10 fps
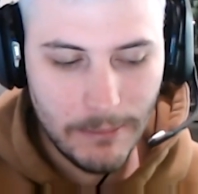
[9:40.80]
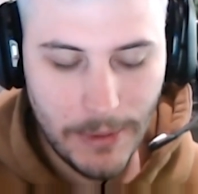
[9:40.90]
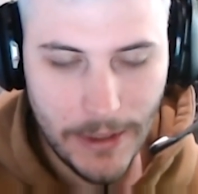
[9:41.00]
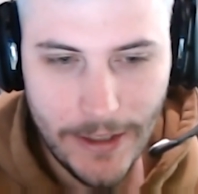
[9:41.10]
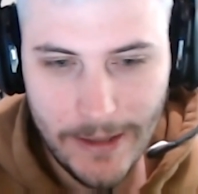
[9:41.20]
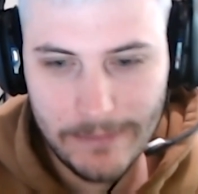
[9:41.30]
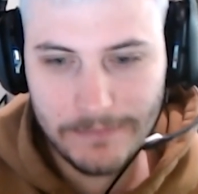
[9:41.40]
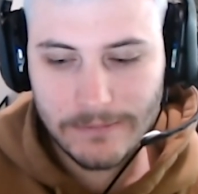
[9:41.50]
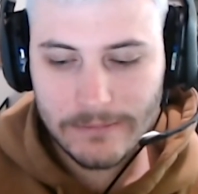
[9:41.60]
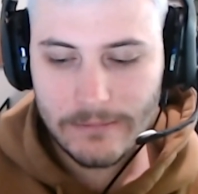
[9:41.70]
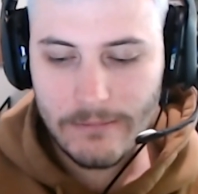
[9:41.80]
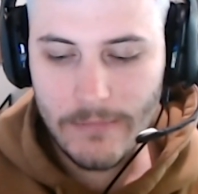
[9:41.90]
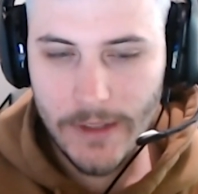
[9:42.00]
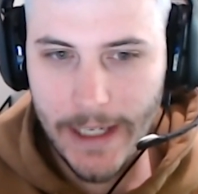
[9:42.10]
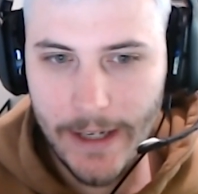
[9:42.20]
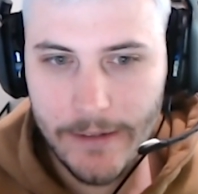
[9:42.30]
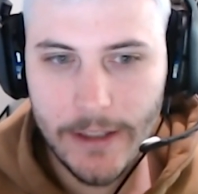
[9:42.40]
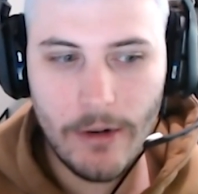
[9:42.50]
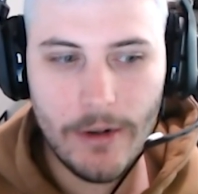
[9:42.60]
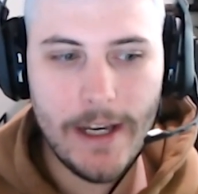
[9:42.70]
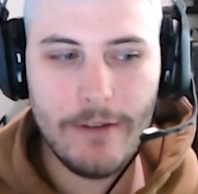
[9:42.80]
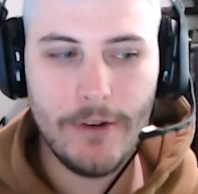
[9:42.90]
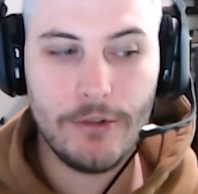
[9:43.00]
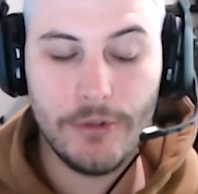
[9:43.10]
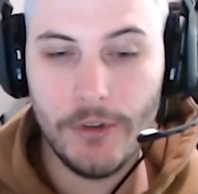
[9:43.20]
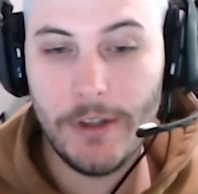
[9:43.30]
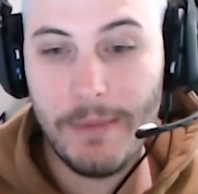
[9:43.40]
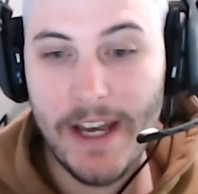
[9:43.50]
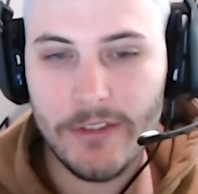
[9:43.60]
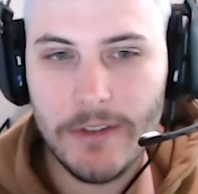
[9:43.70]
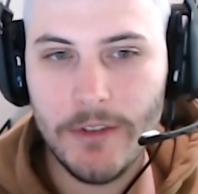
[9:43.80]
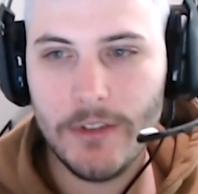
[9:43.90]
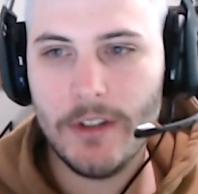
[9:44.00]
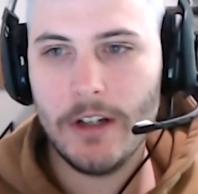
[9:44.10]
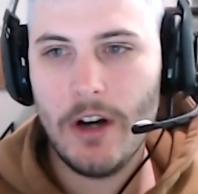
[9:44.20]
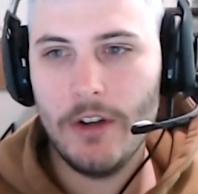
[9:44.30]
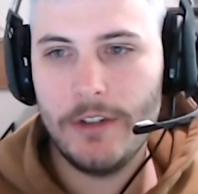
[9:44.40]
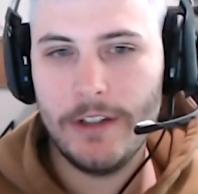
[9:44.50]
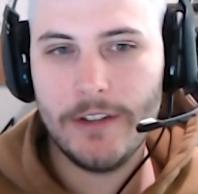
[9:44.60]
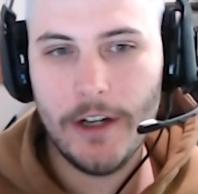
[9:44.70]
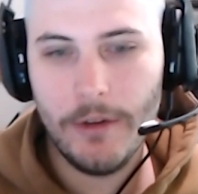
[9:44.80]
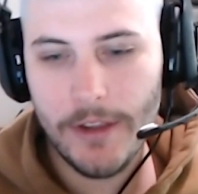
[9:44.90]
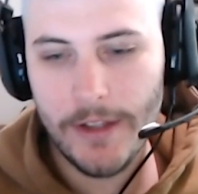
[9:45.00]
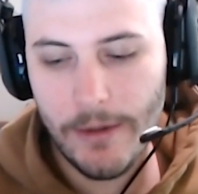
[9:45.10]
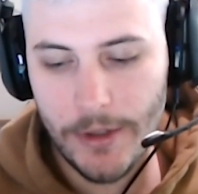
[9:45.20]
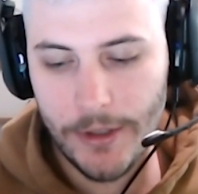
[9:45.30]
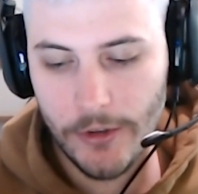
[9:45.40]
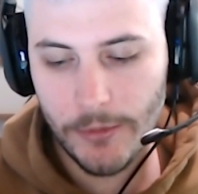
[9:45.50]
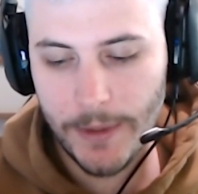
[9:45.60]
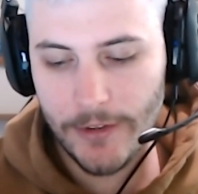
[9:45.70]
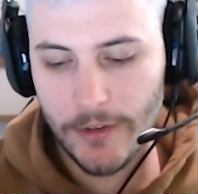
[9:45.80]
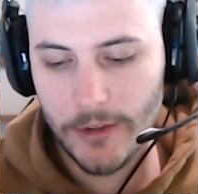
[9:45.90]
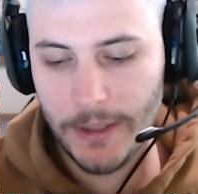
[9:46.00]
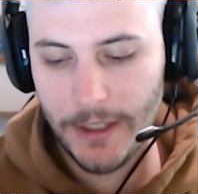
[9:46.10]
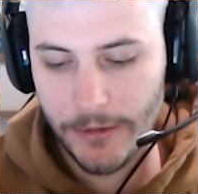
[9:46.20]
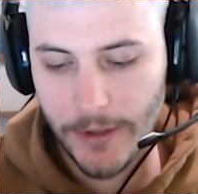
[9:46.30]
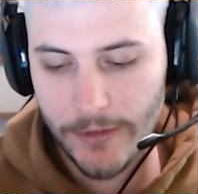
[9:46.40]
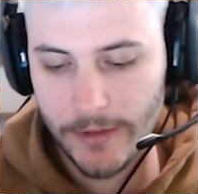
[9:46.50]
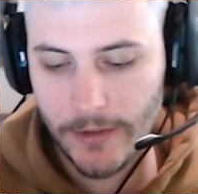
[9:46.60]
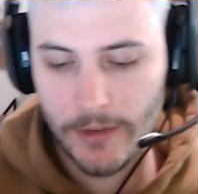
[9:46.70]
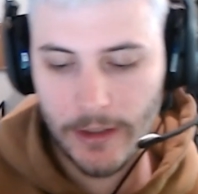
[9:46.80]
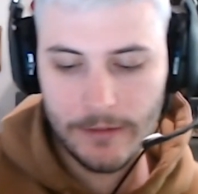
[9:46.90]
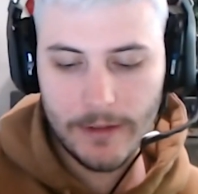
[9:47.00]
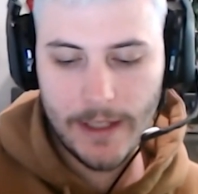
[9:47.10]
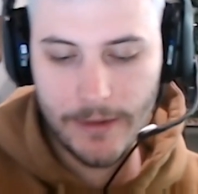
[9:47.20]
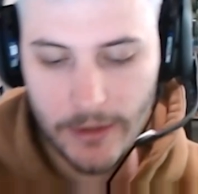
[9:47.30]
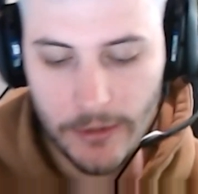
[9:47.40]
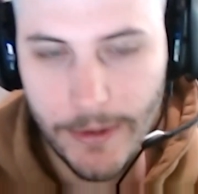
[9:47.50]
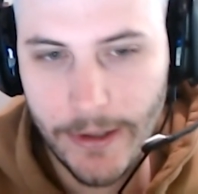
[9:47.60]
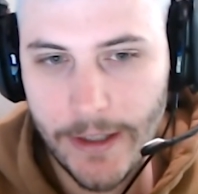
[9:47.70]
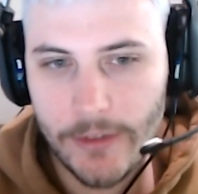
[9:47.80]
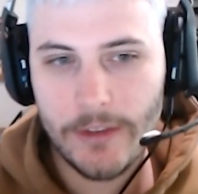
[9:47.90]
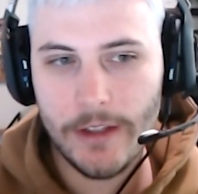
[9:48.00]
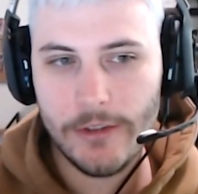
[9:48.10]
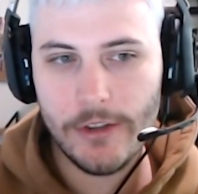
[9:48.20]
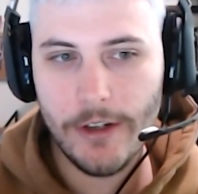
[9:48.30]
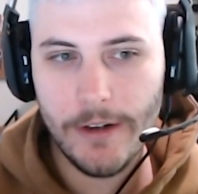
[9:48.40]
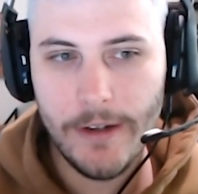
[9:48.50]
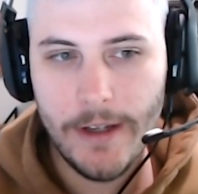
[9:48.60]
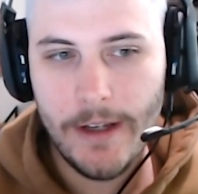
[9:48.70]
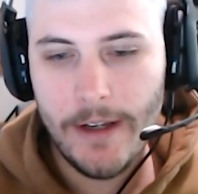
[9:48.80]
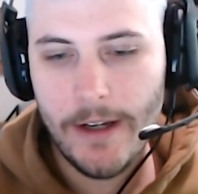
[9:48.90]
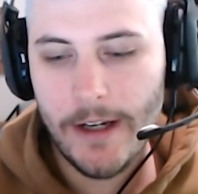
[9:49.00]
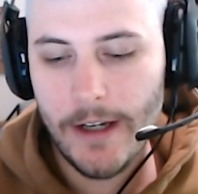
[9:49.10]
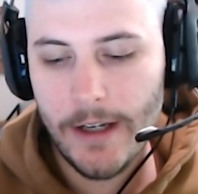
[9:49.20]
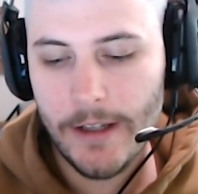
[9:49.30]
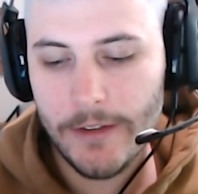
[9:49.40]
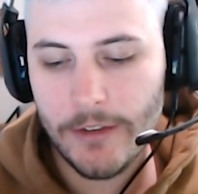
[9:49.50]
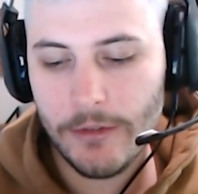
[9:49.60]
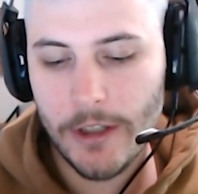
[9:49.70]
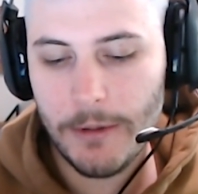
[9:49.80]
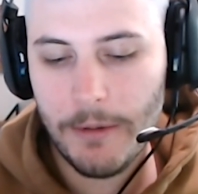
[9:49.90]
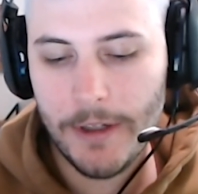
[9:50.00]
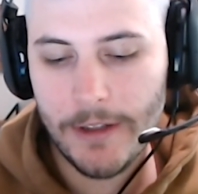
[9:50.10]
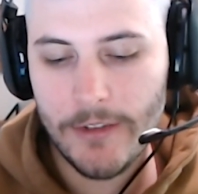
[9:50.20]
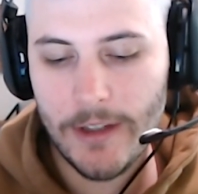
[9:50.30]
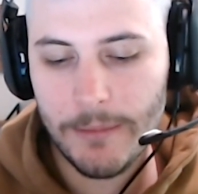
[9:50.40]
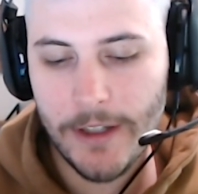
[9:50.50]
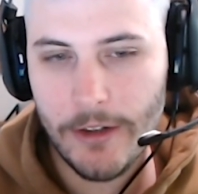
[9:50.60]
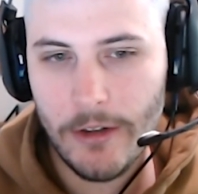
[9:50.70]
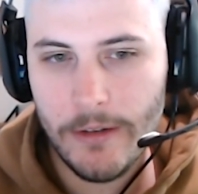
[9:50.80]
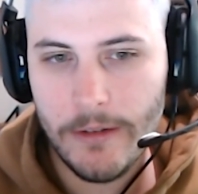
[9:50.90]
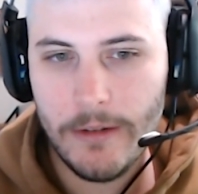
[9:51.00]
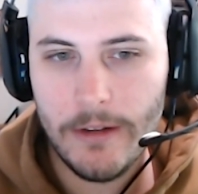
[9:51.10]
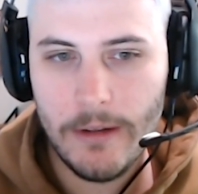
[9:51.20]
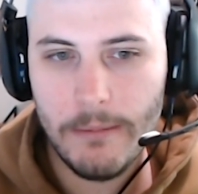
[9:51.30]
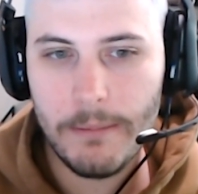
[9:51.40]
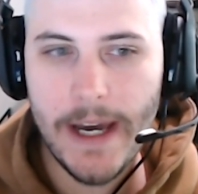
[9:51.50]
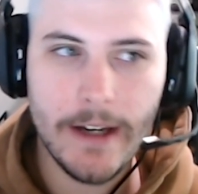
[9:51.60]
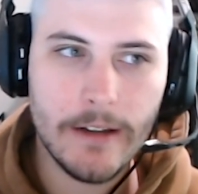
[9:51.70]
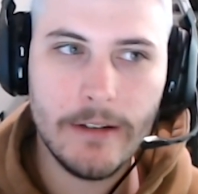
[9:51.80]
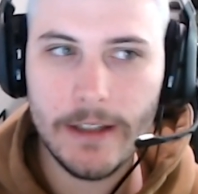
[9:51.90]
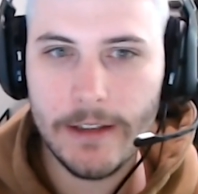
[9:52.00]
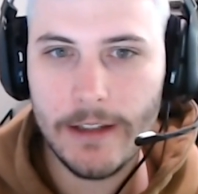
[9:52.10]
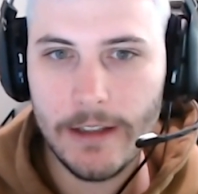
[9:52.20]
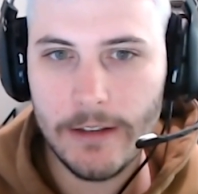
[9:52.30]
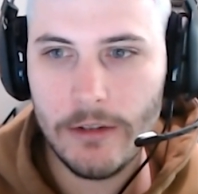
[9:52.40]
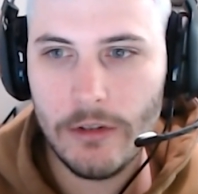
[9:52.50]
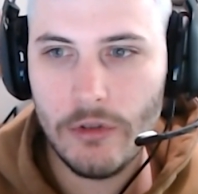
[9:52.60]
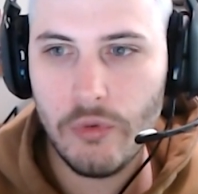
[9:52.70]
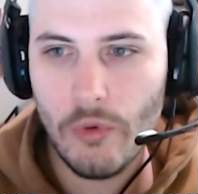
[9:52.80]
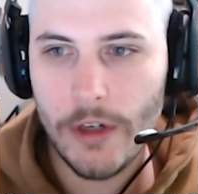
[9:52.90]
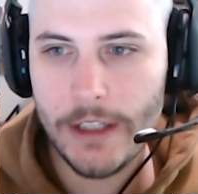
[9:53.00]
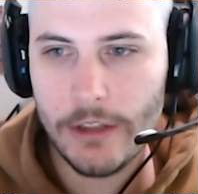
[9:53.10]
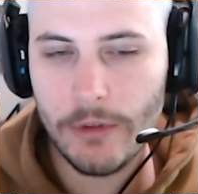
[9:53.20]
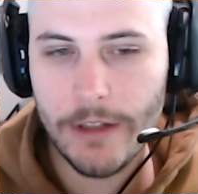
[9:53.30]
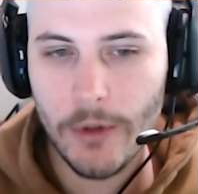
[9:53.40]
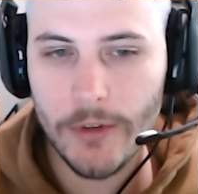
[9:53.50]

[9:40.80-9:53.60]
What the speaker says: But yeah, no one ever truly masters a Call of Duty title within that 1 year span. So it's gonna be interesting to see how things progress this year, since we're gonna be running the same title back in the 2024